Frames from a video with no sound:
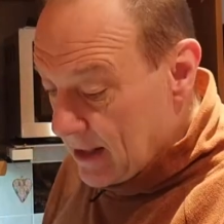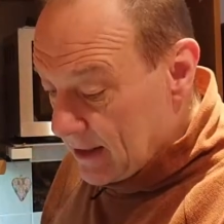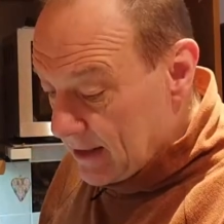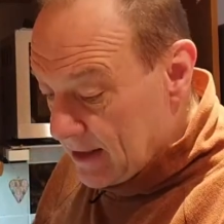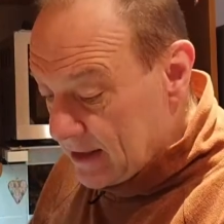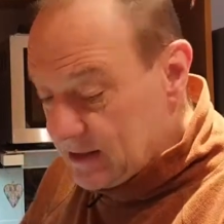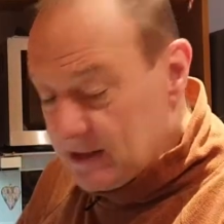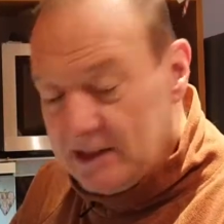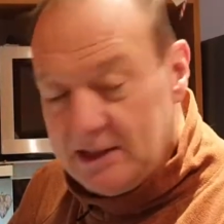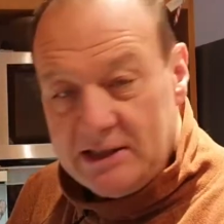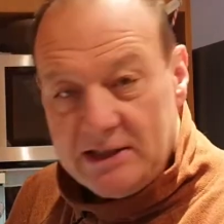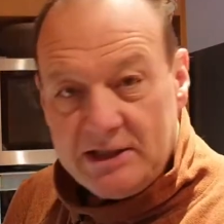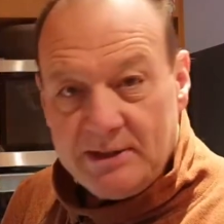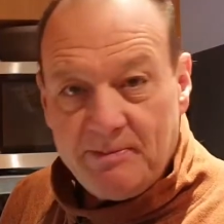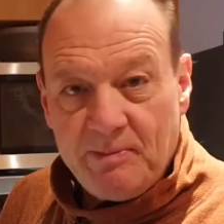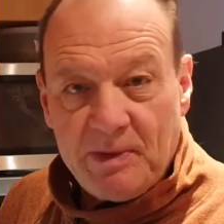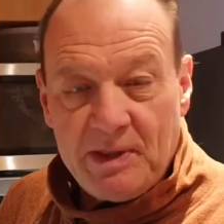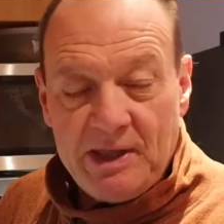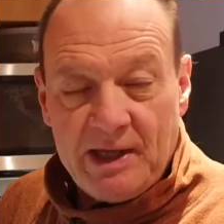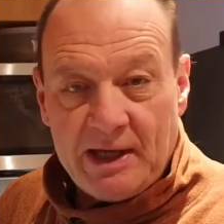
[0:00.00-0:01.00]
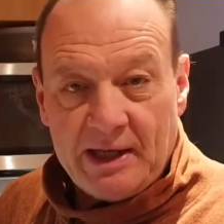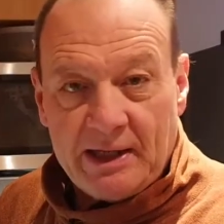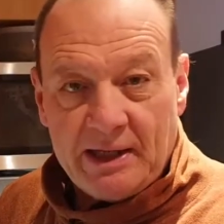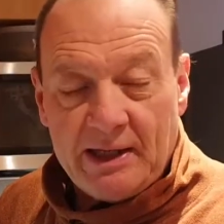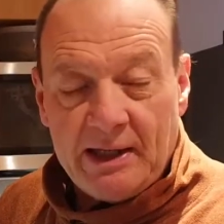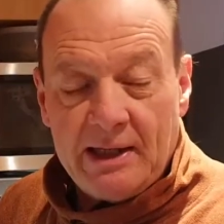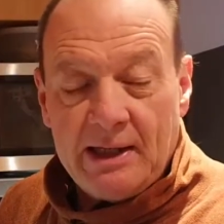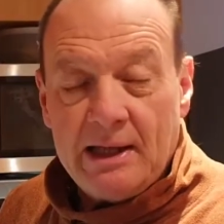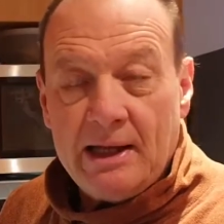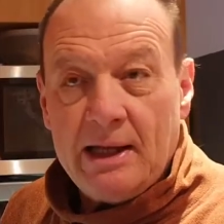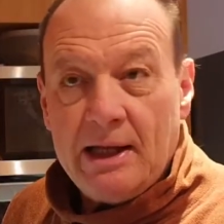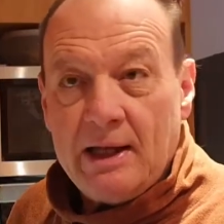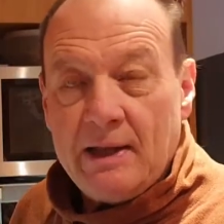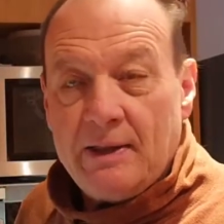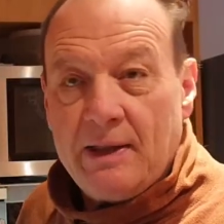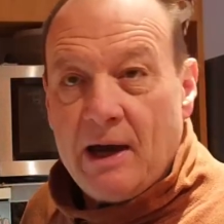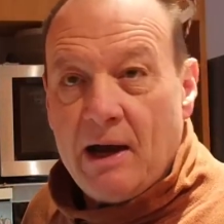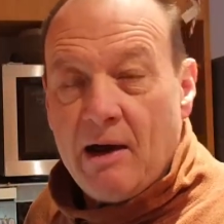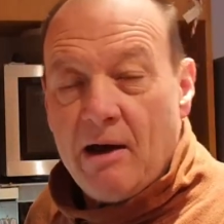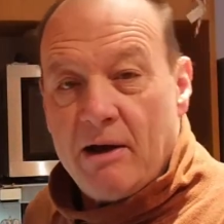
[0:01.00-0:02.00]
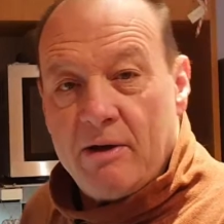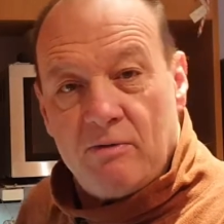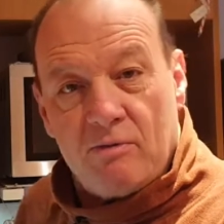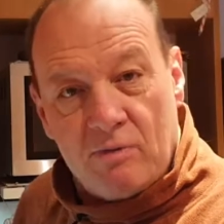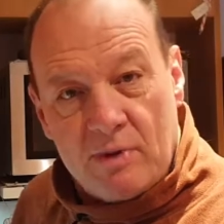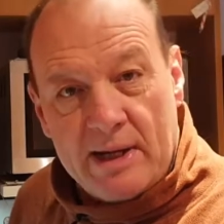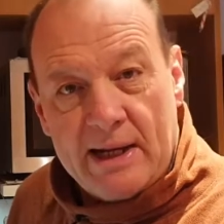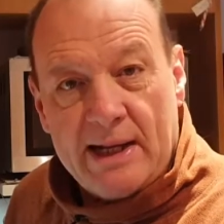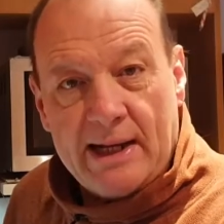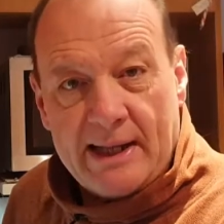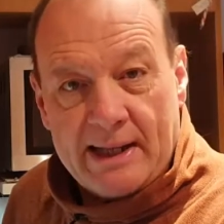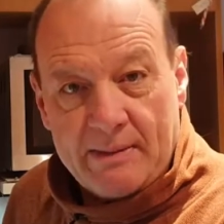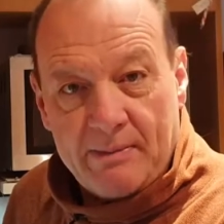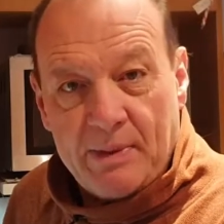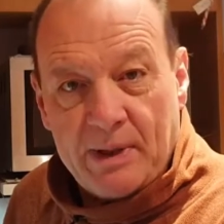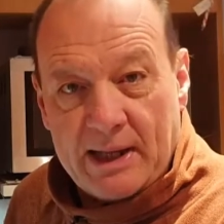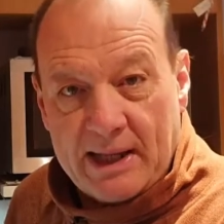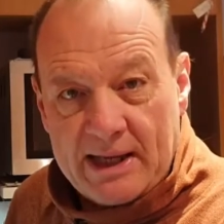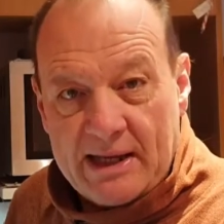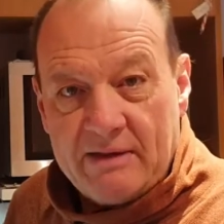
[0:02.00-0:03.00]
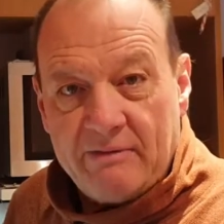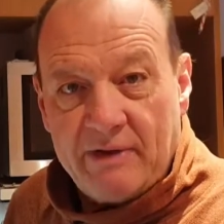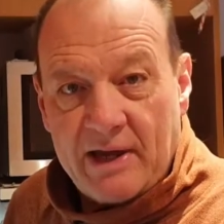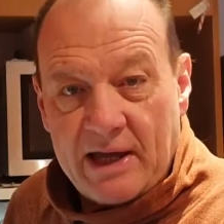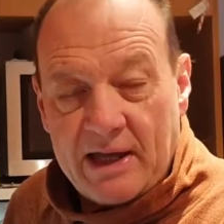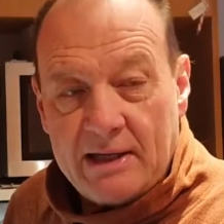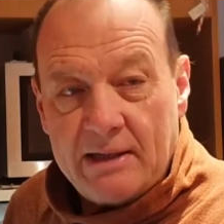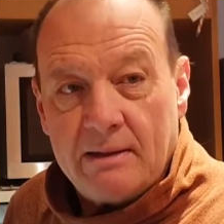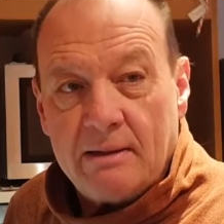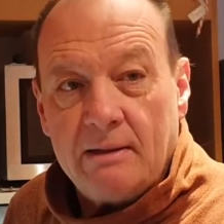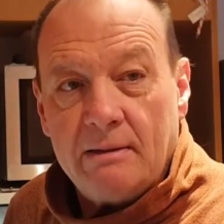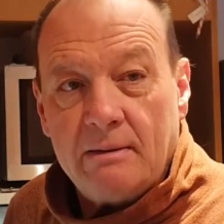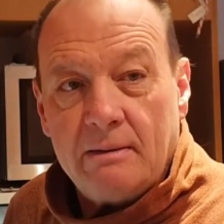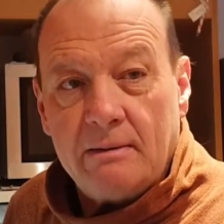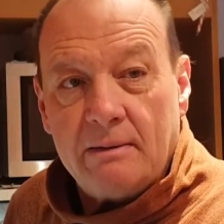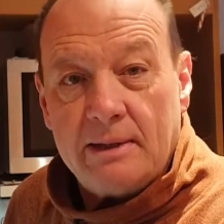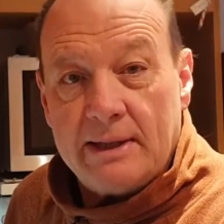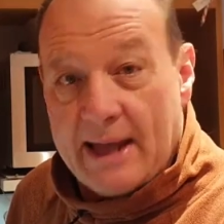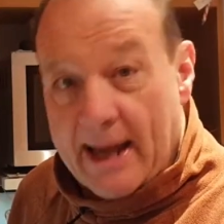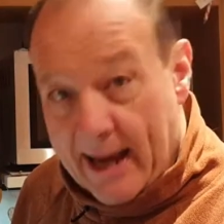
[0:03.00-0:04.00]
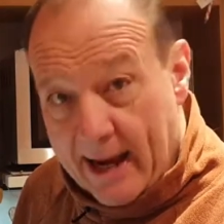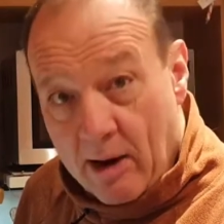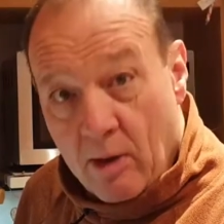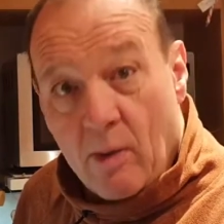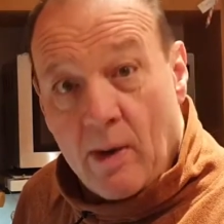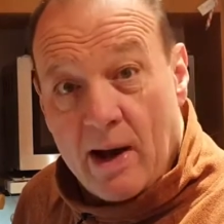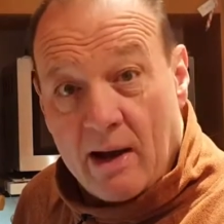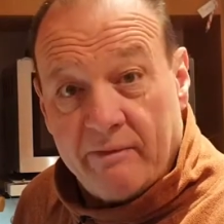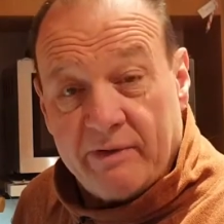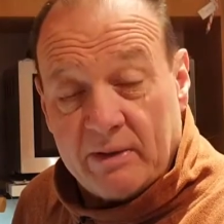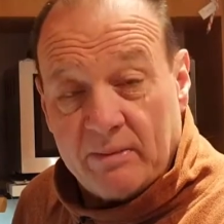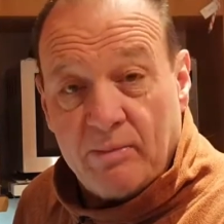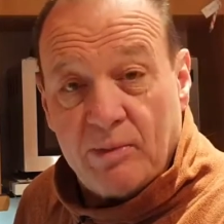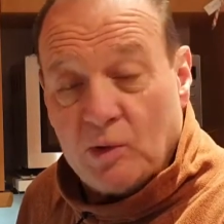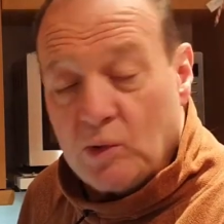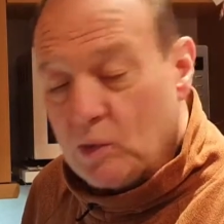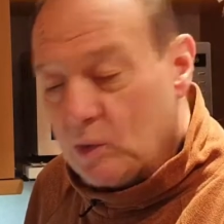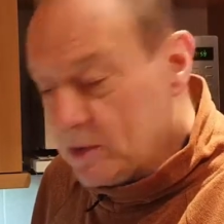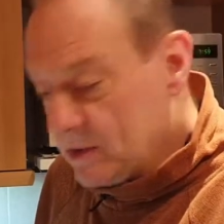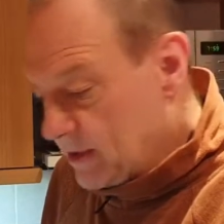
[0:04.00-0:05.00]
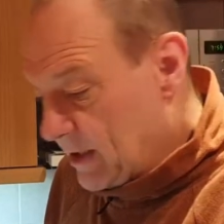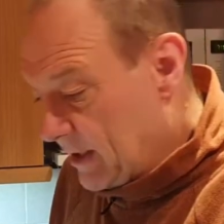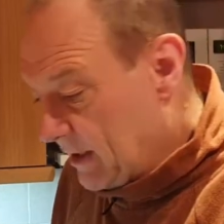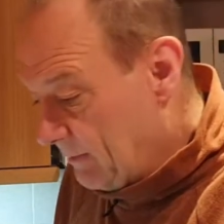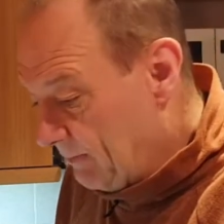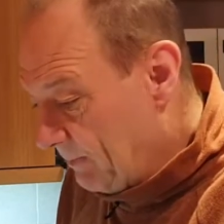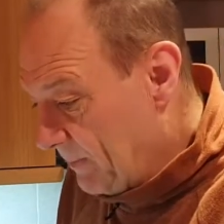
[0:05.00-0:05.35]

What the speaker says: This is something that I really believe in now, having bought it.